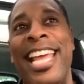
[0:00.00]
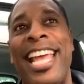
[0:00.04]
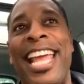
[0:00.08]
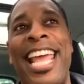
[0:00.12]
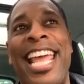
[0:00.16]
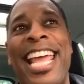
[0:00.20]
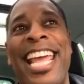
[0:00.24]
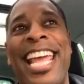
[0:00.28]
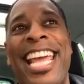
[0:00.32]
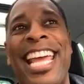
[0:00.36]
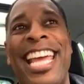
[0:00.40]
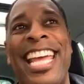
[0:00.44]

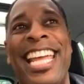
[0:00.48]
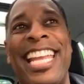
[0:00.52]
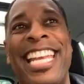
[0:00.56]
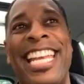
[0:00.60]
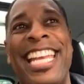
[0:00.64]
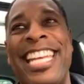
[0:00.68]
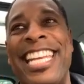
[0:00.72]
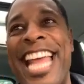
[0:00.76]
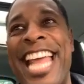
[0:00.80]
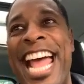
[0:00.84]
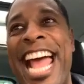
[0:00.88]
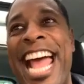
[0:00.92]

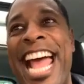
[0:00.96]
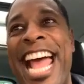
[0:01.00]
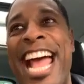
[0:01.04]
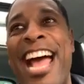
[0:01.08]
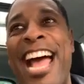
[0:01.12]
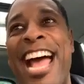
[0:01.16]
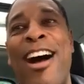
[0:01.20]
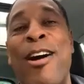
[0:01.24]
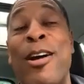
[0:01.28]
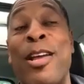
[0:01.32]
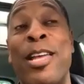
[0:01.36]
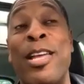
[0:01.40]
And
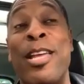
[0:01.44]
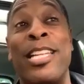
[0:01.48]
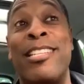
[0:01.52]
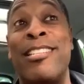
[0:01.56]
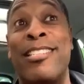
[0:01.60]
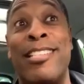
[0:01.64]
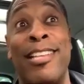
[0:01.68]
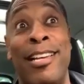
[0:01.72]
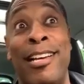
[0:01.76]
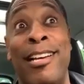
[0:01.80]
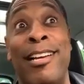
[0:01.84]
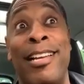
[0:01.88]
now it's
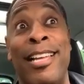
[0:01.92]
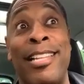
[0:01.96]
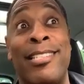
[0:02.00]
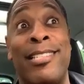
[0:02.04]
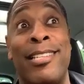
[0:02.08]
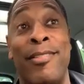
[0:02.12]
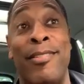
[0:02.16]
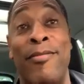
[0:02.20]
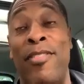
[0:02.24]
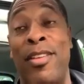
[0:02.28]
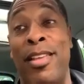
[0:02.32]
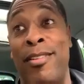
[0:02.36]

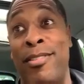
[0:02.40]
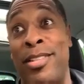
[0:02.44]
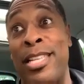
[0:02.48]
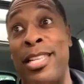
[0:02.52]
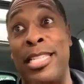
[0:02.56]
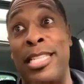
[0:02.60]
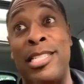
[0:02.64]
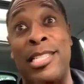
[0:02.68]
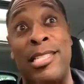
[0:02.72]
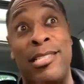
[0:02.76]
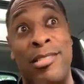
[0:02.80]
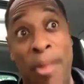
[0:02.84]

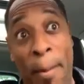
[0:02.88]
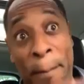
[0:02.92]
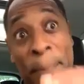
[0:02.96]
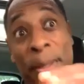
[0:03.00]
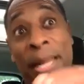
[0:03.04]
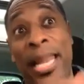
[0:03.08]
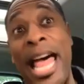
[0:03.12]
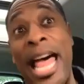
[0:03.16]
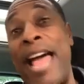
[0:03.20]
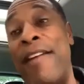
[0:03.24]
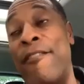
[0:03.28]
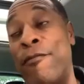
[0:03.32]
the
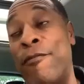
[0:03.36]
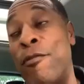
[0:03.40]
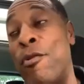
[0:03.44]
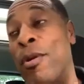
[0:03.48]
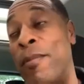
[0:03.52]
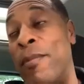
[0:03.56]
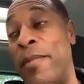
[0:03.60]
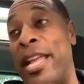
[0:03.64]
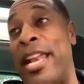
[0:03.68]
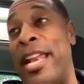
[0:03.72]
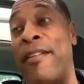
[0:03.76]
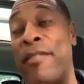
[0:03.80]

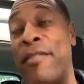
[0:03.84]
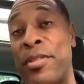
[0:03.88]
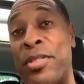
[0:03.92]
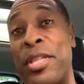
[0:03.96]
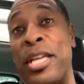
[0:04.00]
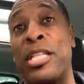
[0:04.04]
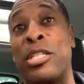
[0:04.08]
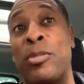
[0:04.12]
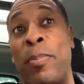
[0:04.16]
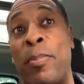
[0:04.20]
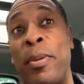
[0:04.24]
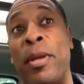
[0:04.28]
platform that
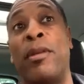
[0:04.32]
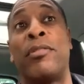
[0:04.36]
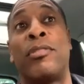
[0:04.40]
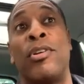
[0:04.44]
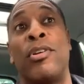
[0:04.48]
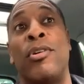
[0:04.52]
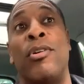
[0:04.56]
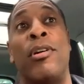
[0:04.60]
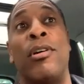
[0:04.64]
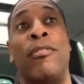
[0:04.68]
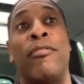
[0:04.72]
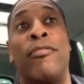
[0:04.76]
everything's
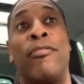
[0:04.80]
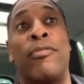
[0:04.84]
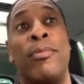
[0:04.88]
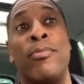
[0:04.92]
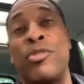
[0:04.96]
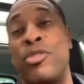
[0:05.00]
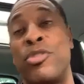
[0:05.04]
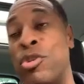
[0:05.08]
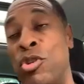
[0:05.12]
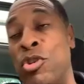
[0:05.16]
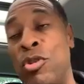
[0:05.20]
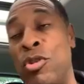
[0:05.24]
built on,
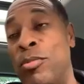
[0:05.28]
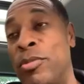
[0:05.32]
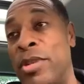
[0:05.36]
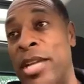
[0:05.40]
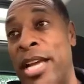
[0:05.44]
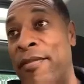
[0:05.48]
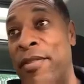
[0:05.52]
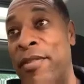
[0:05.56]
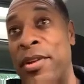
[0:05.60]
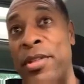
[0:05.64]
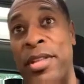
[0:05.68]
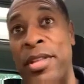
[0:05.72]
from Zoom
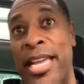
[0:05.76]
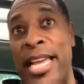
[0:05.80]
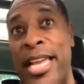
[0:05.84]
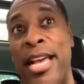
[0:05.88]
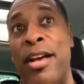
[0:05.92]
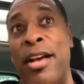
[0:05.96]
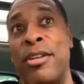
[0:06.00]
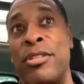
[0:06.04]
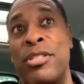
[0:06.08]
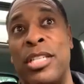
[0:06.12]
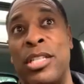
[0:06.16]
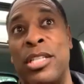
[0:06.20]
to everything
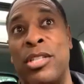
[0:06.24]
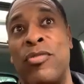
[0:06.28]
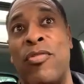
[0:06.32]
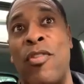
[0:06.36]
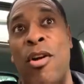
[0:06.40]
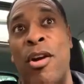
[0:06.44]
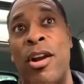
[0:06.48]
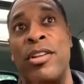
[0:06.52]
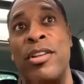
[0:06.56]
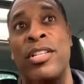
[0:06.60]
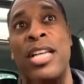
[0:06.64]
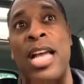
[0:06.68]
else, as
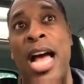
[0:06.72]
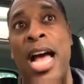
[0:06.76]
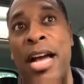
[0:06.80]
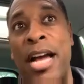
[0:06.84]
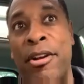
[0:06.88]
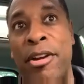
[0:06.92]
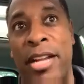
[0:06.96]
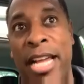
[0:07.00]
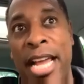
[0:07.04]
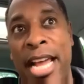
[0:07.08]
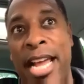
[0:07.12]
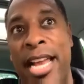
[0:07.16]
far as
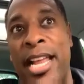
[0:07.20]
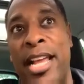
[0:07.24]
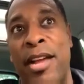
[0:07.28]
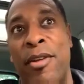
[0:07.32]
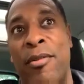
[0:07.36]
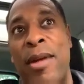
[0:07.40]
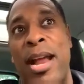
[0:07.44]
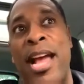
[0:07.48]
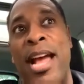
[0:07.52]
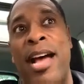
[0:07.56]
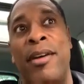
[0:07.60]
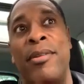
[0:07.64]
congregating
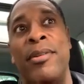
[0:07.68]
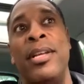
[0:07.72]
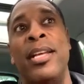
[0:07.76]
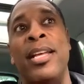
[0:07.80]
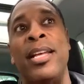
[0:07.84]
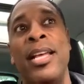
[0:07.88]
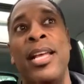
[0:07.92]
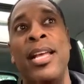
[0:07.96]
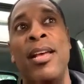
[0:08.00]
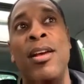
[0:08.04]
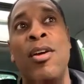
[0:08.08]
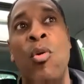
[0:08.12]
around
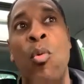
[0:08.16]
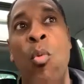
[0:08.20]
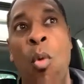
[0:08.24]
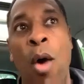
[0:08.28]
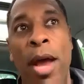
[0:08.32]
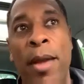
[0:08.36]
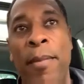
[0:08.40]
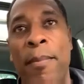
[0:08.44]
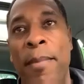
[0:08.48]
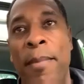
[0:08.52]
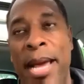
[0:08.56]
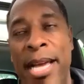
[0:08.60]

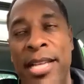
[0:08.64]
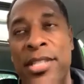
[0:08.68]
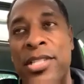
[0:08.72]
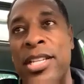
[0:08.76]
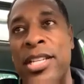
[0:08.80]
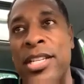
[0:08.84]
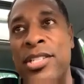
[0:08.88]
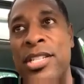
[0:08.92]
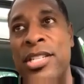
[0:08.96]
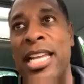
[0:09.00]
one message